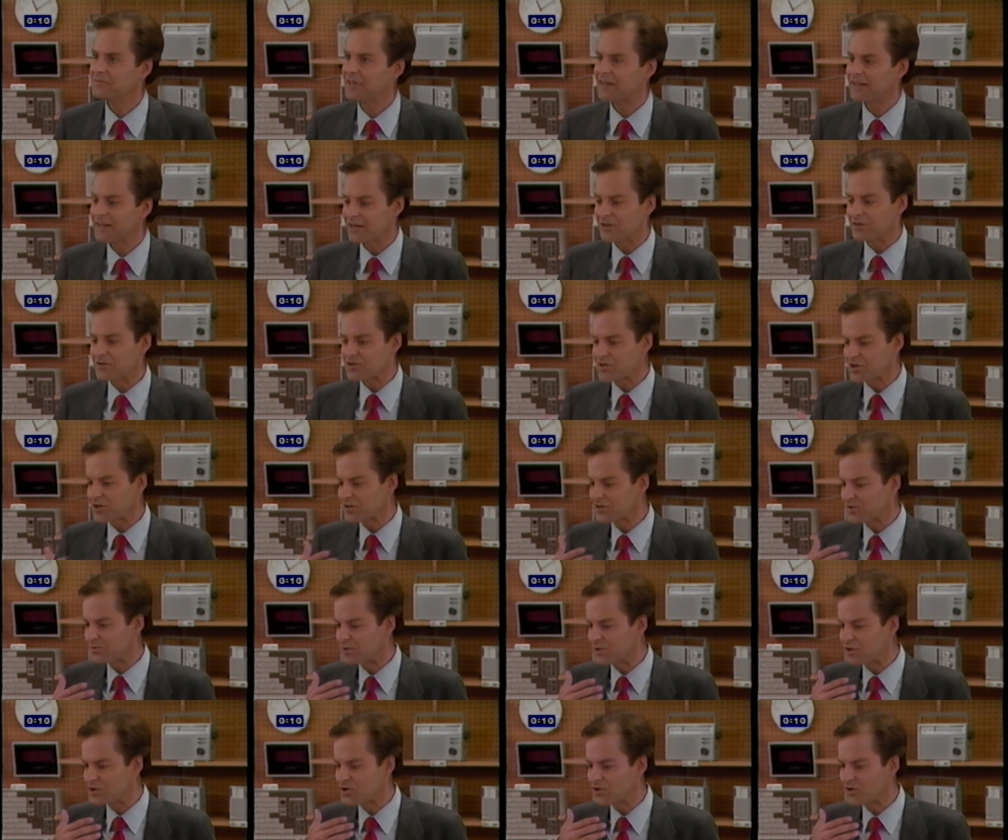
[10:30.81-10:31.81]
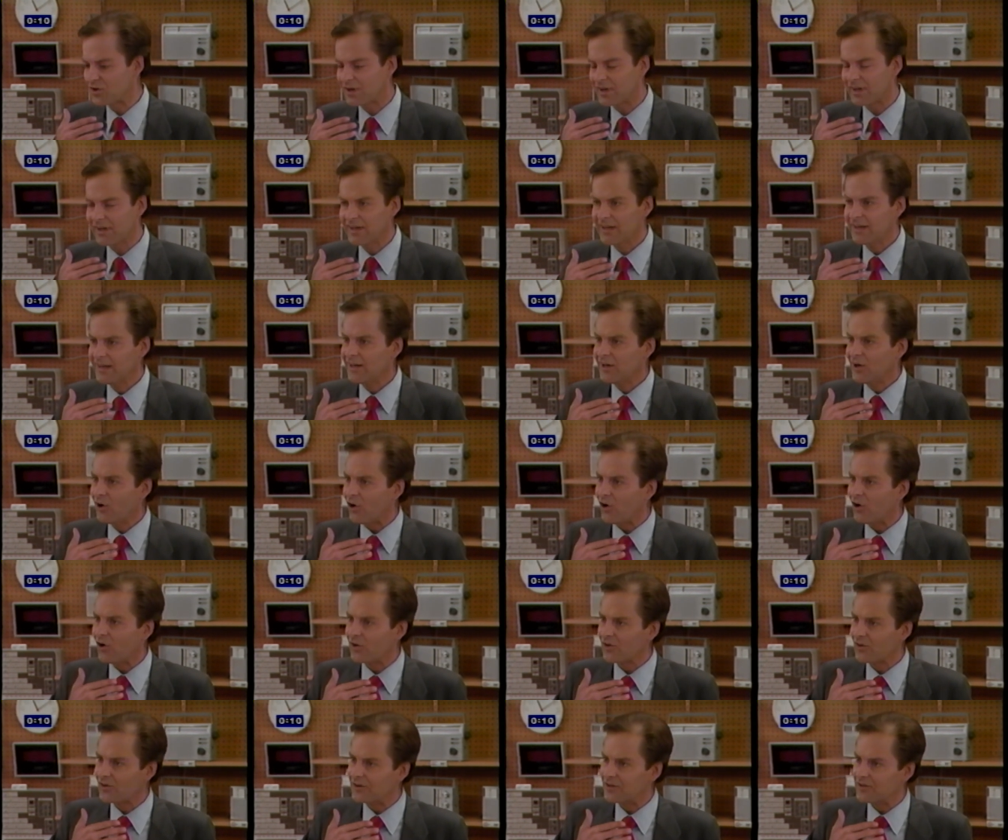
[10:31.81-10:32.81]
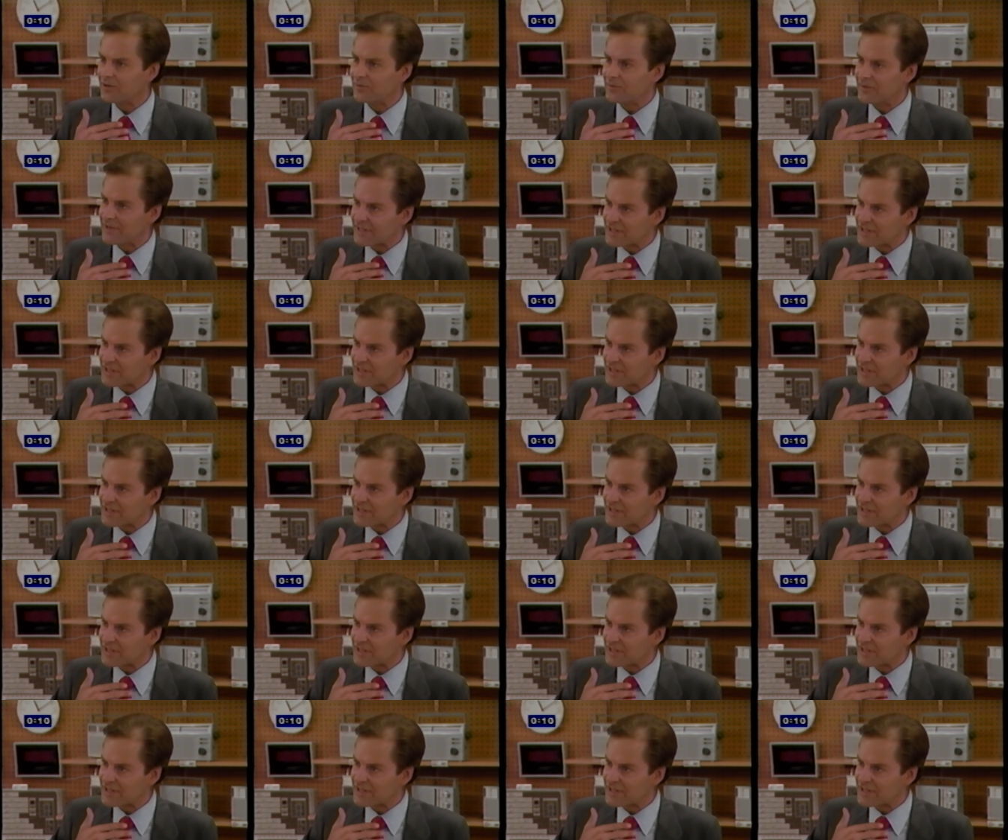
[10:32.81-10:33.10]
and they could start to enjoy all the